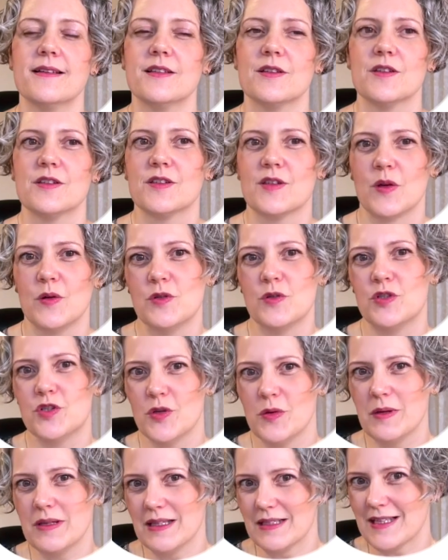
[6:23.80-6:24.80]
So
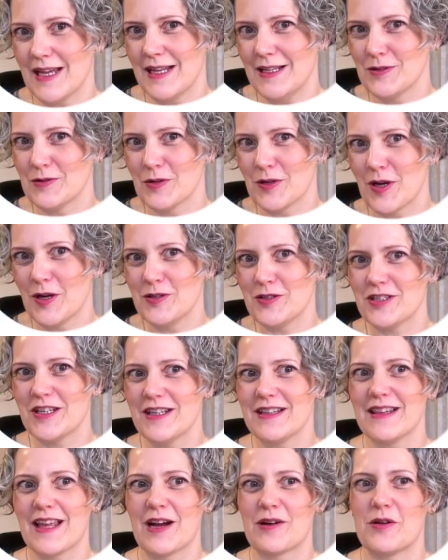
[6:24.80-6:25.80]
during the technical coaching,
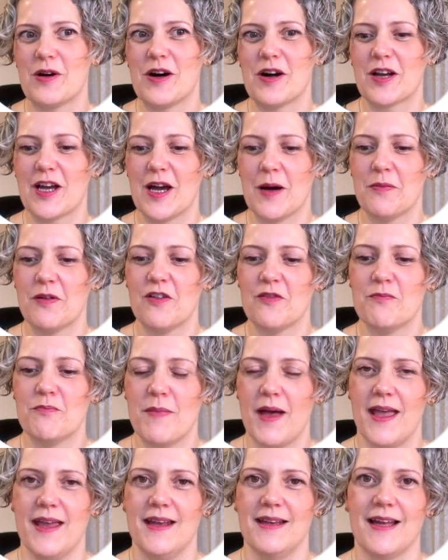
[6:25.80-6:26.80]
there are a couple of
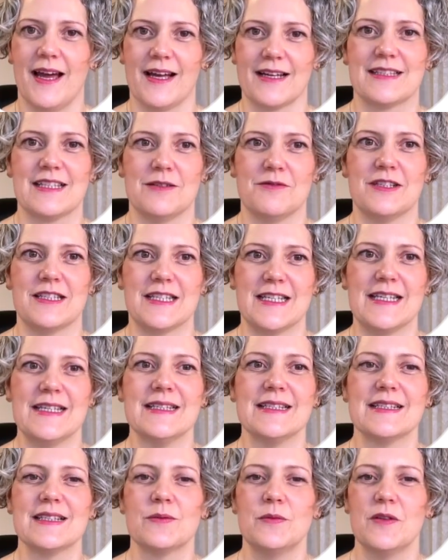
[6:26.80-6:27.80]
main
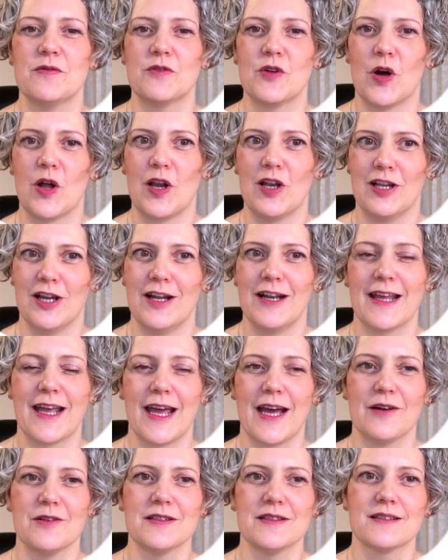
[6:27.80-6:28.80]
activities. We've got learning
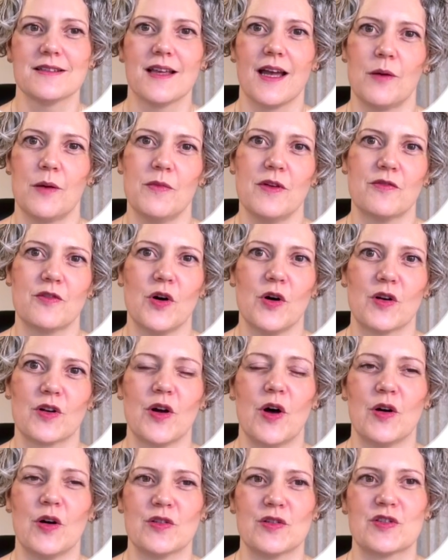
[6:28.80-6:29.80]
hours and we've got
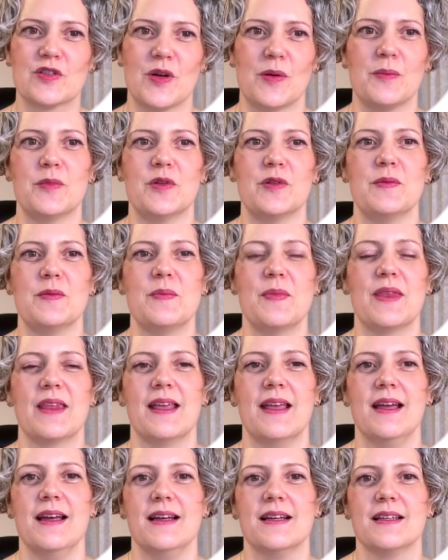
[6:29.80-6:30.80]
ensemble.
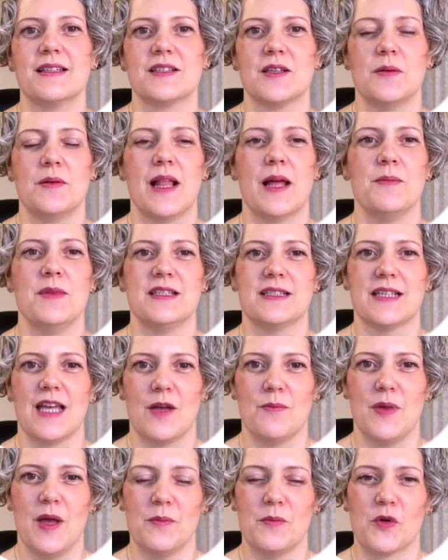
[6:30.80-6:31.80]
So let me say a
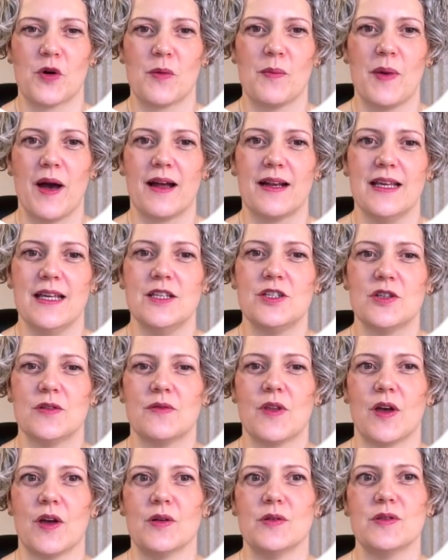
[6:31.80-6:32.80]
bit more about each of
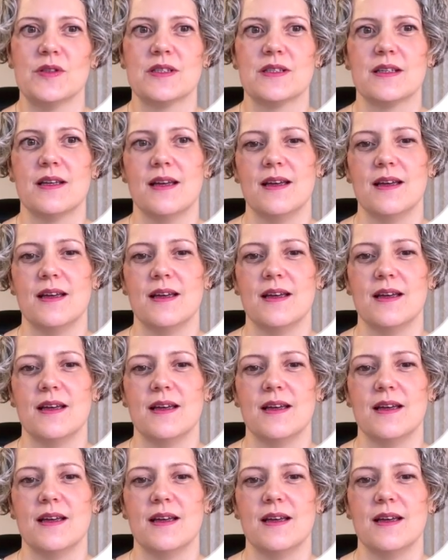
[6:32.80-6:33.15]
those.